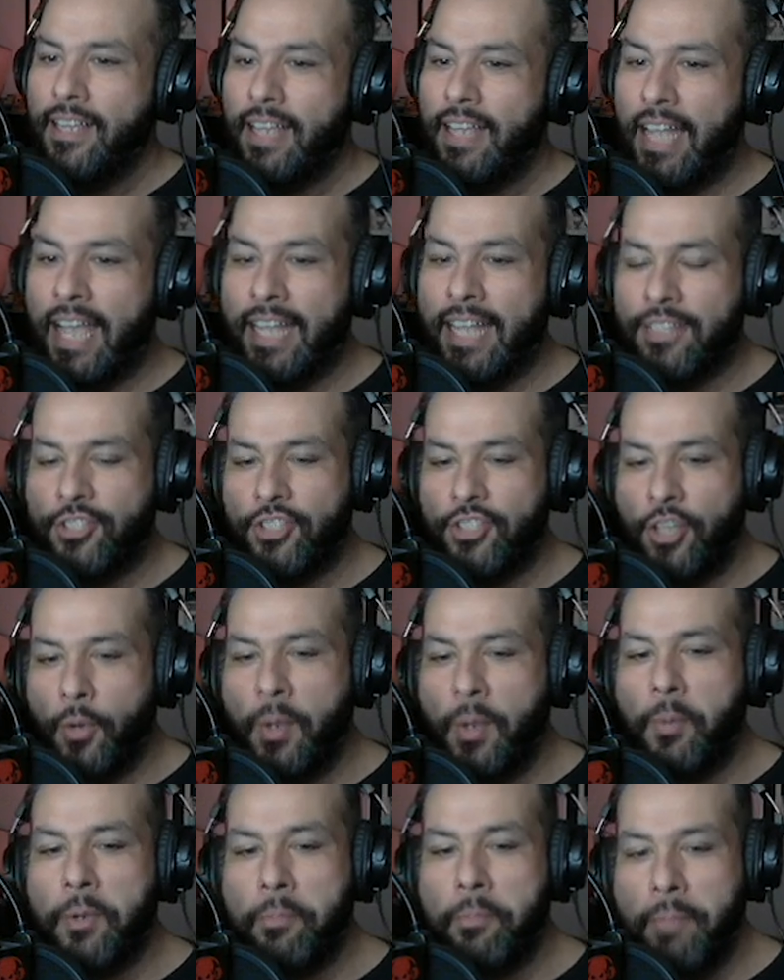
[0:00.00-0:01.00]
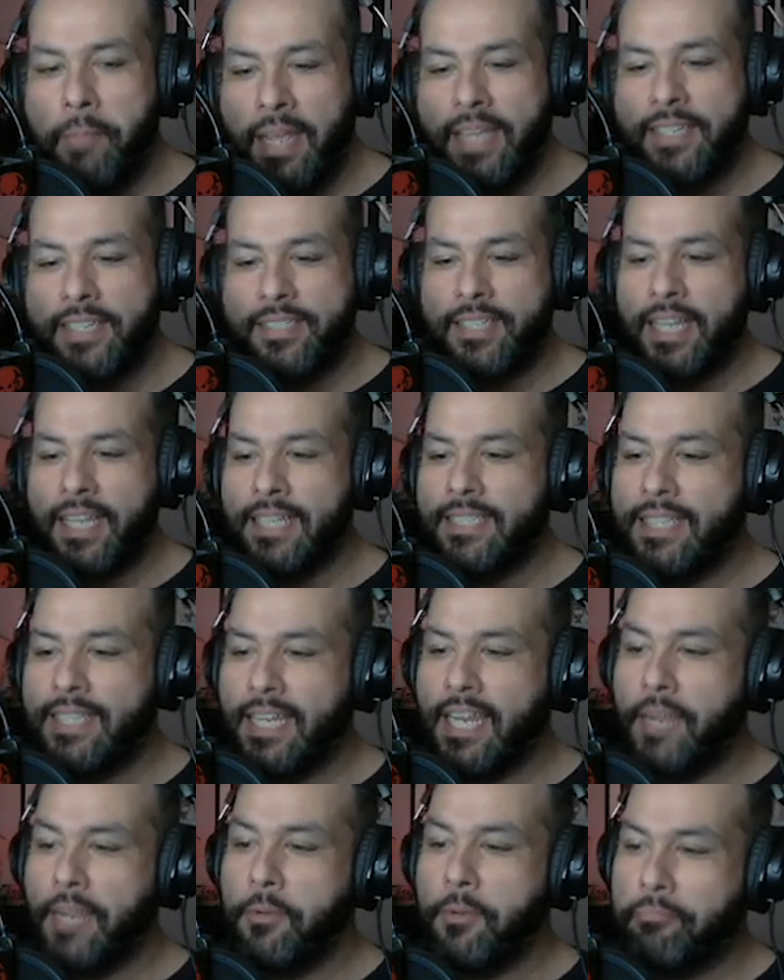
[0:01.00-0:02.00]
And so it would make sense
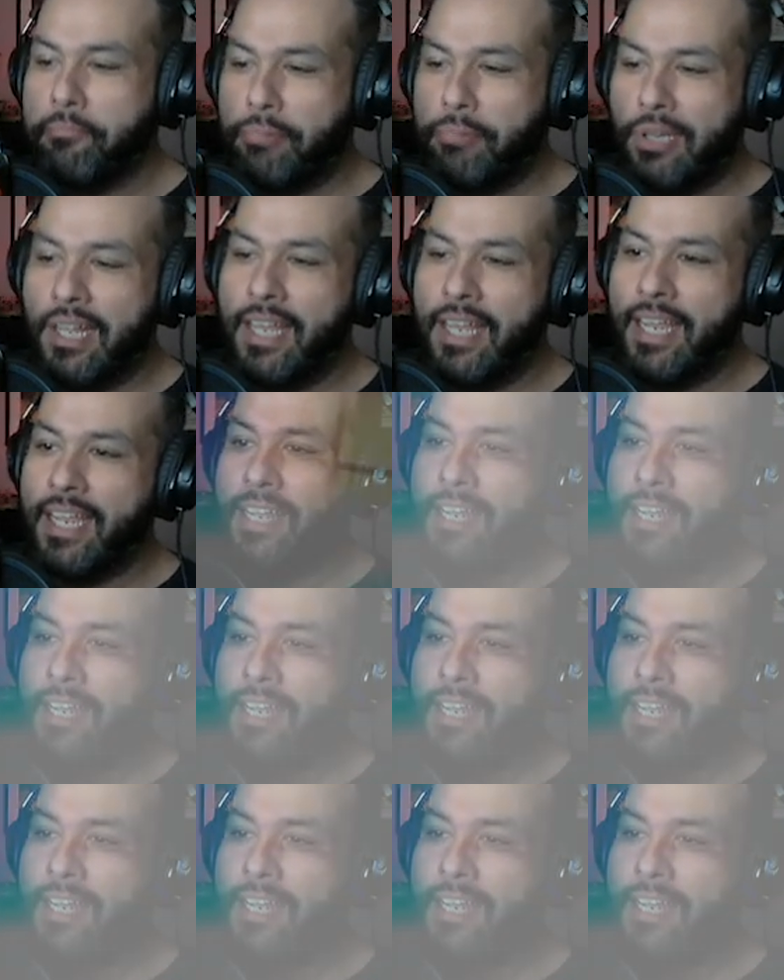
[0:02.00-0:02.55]
that he would play